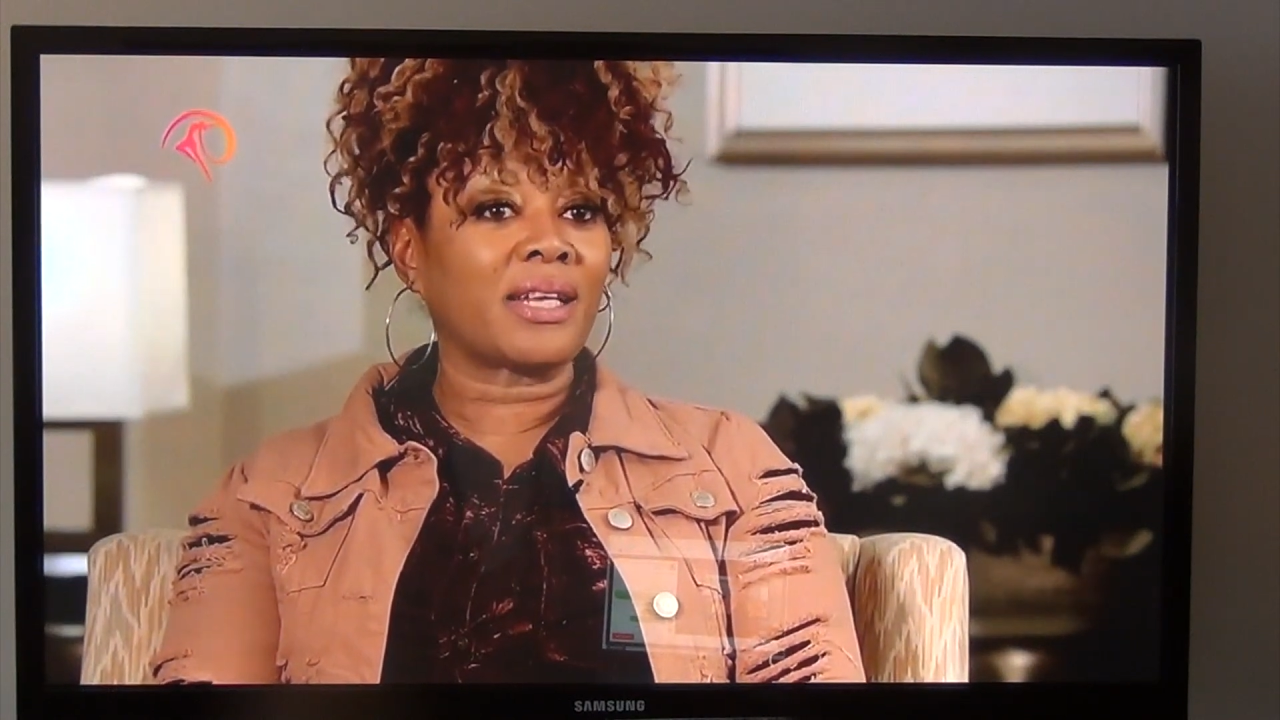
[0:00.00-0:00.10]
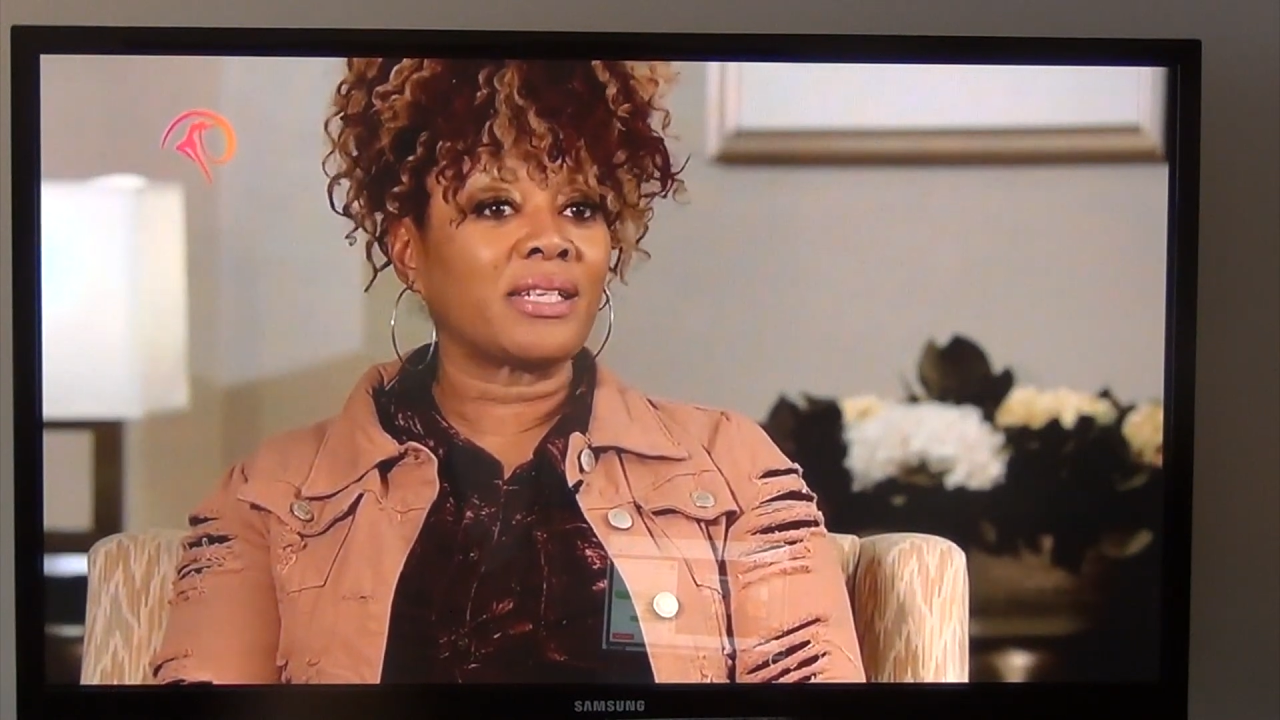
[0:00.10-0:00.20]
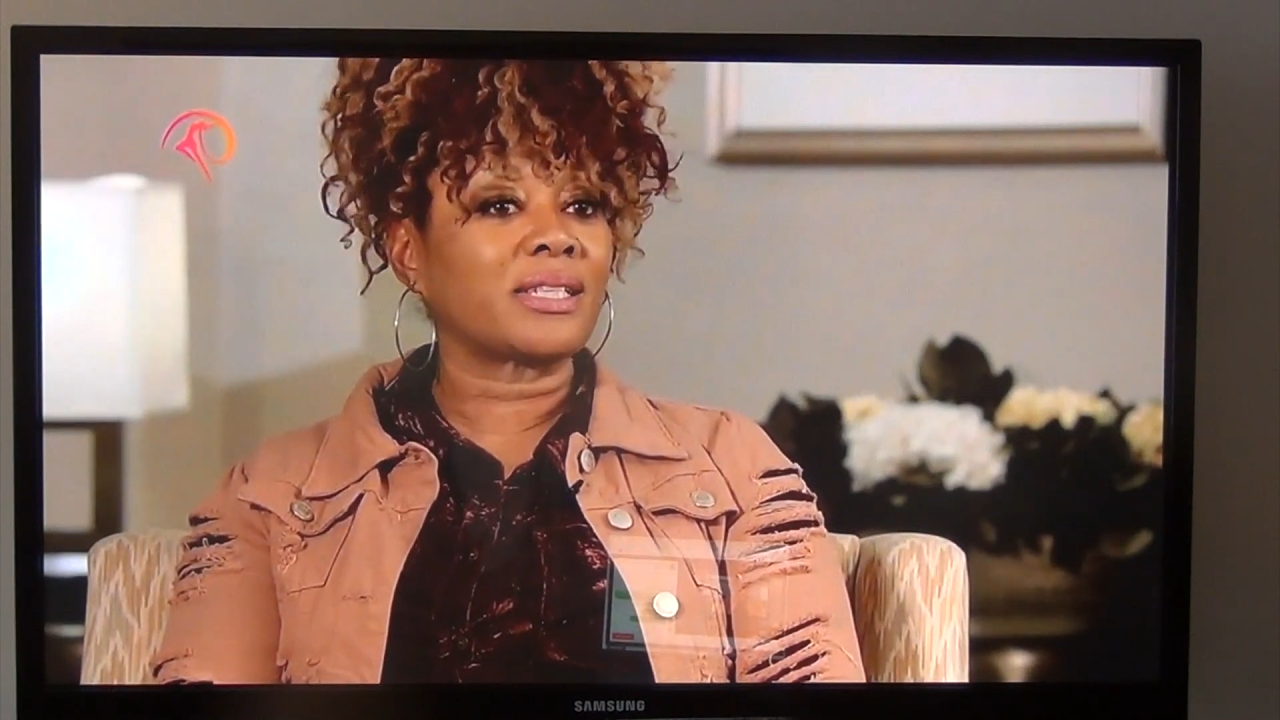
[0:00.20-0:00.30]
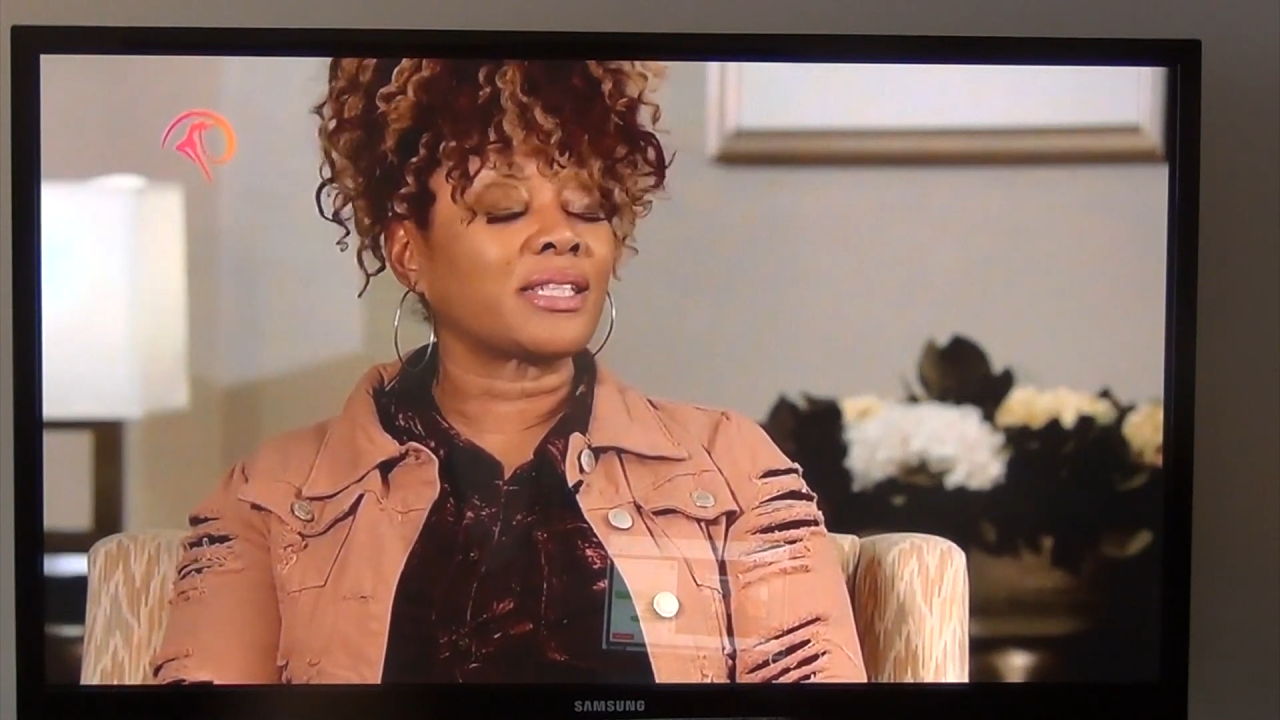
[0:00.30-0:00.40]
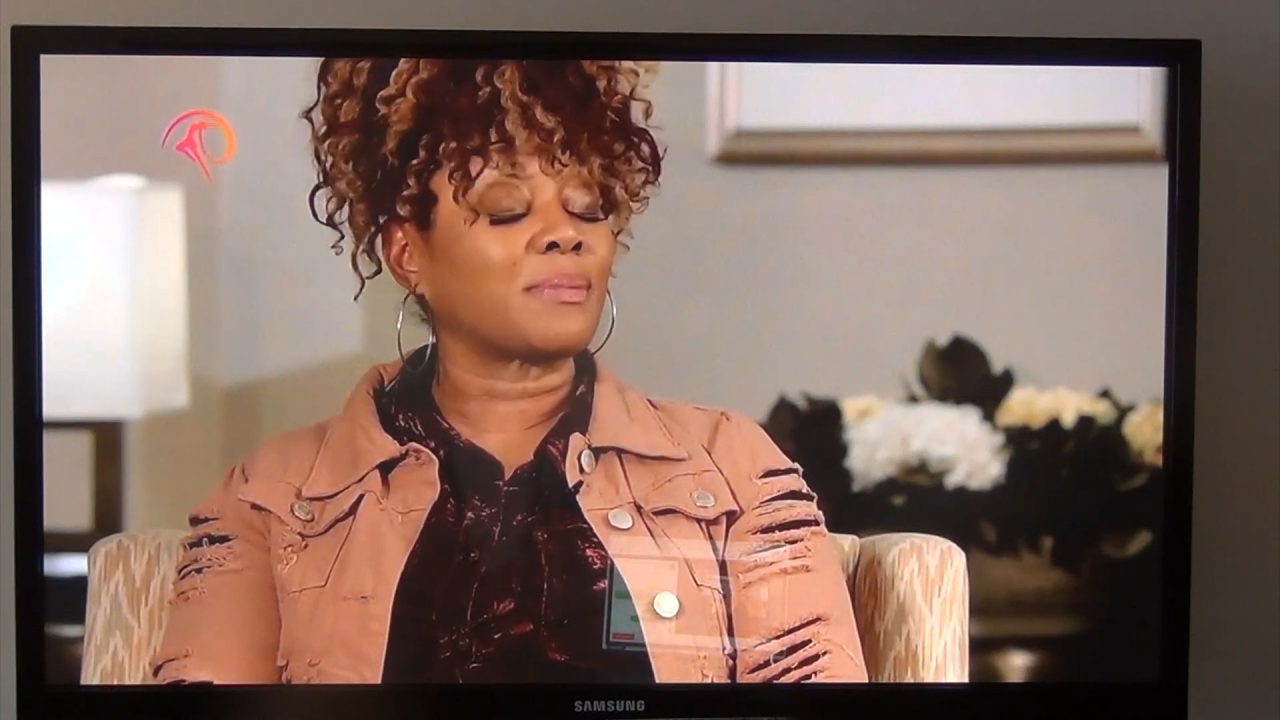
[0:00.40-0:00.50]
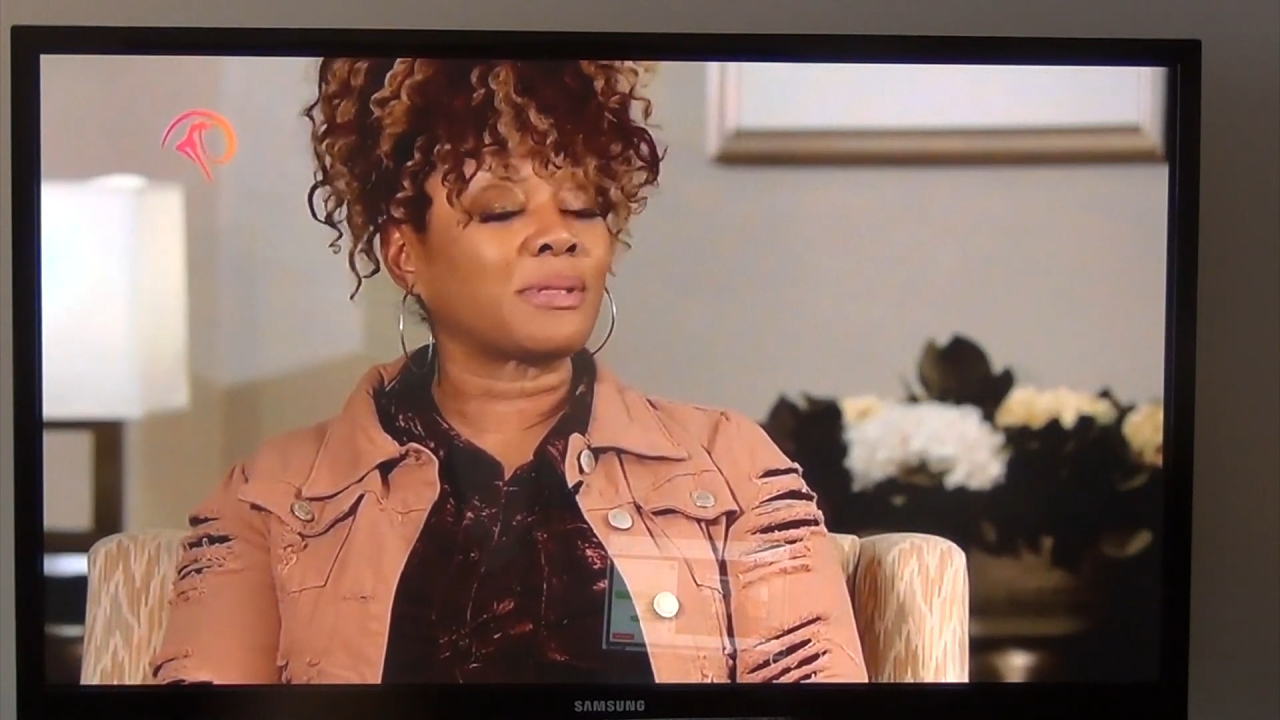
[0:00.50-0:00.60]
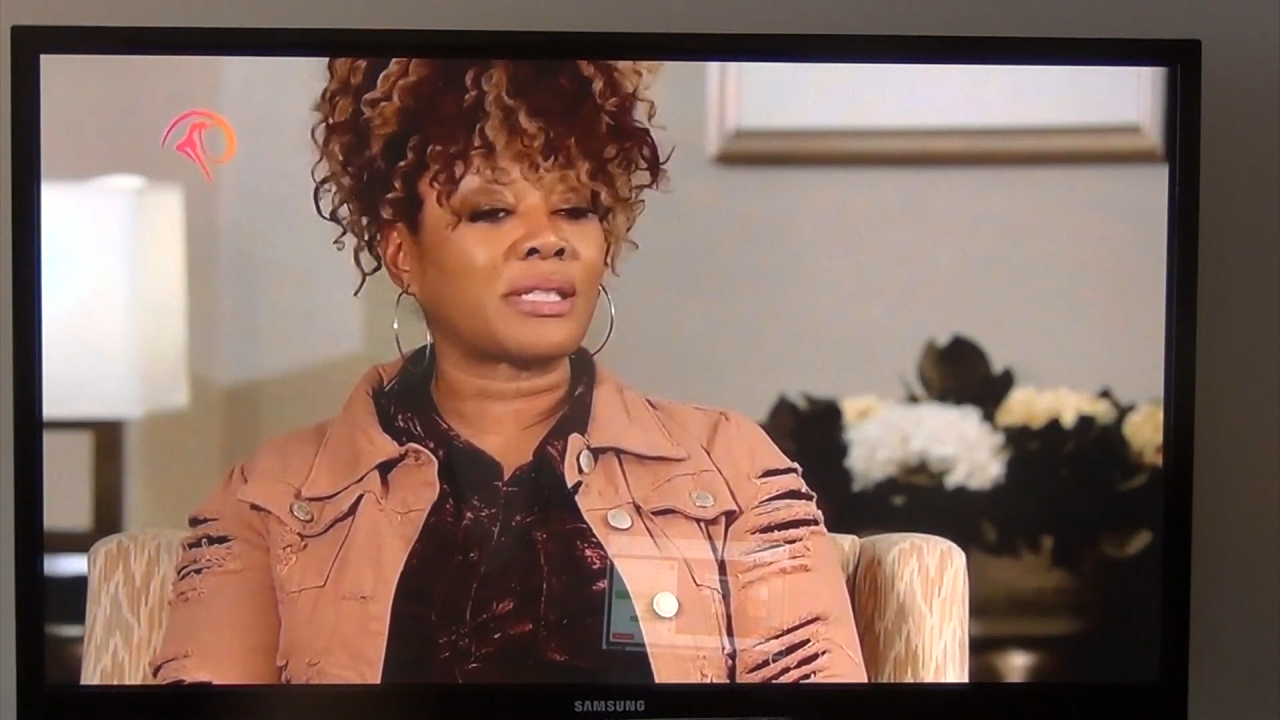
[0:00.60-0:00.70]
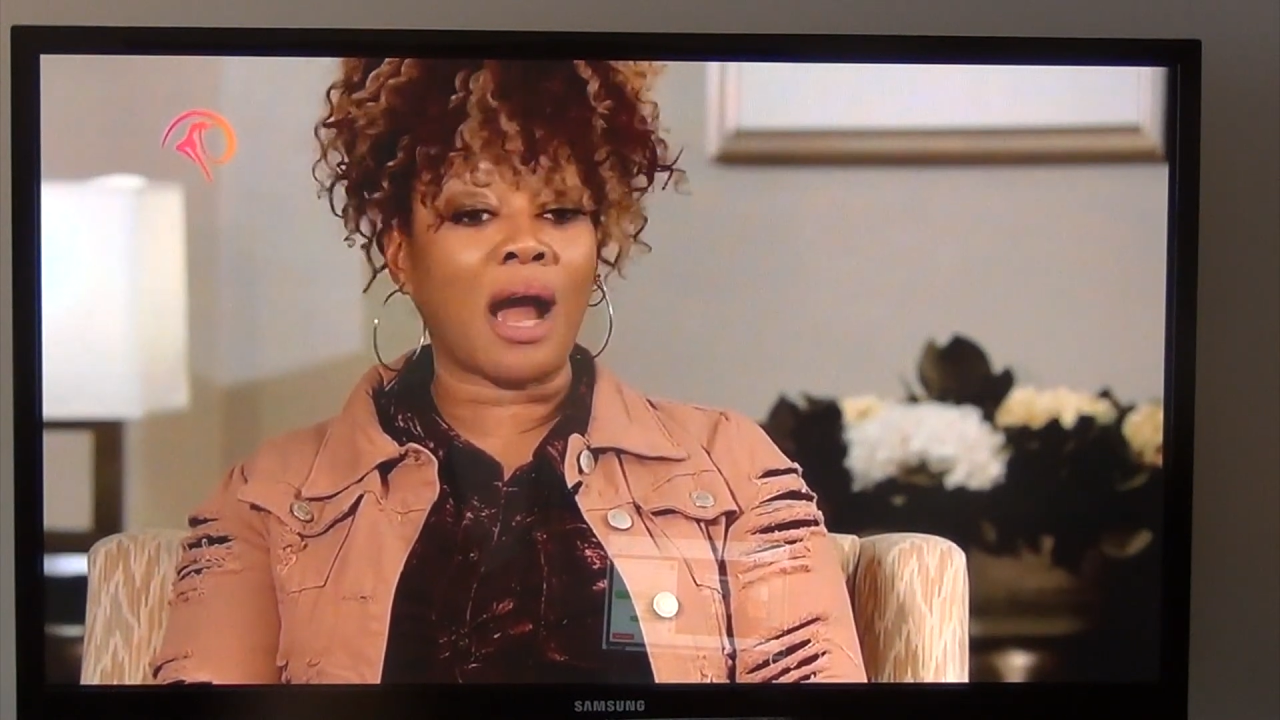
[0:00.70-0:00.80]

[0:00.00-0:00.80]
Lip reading: and he says, "I'm